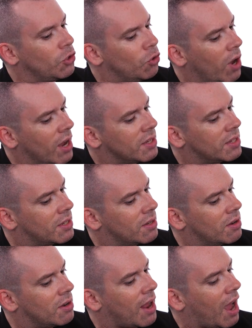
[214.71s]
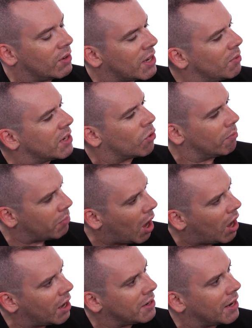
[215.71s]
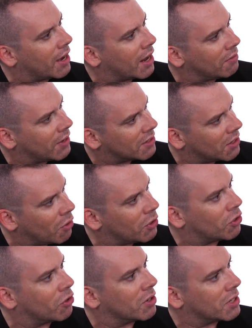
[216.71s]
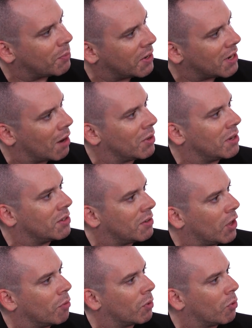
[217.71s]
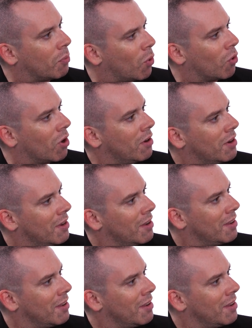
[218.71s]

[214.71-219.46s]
did you guys have a time to sort of bond and kind of get to know each other and spend time and develop a rapport?